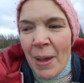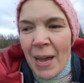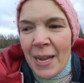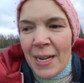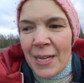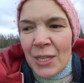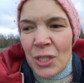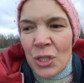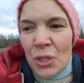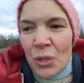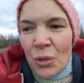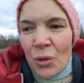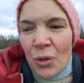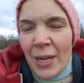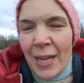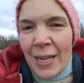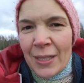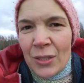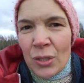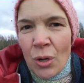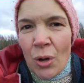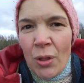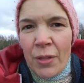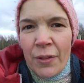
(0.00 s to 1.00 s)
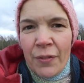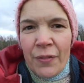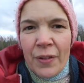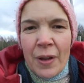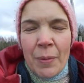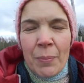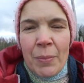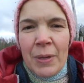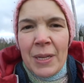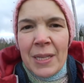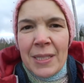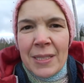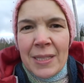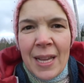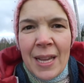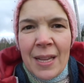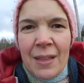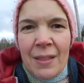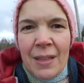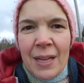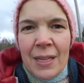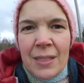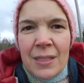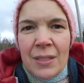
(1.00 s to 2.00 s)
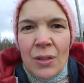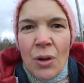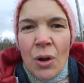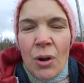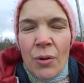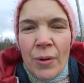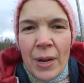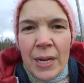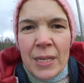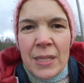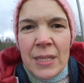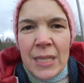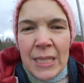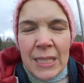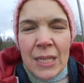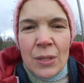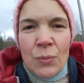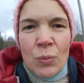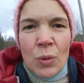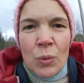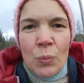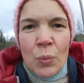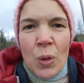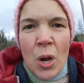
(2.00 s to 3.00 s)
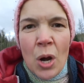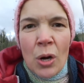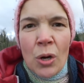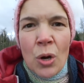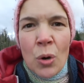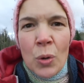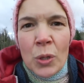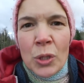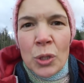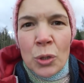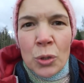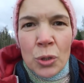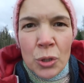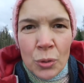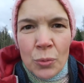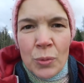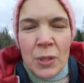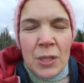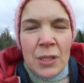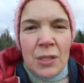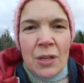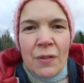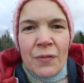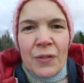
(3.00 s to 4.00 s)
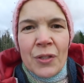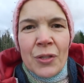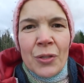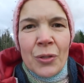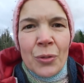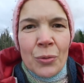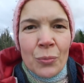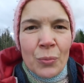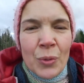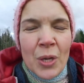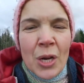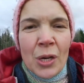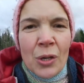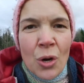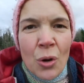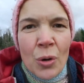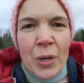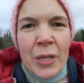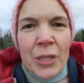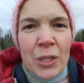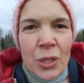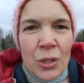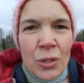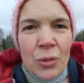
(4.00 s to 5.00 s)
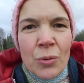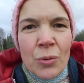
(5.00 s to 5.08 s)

managed to collect all the family saying that, all right, this is what we are going to do this afternoon. We are going to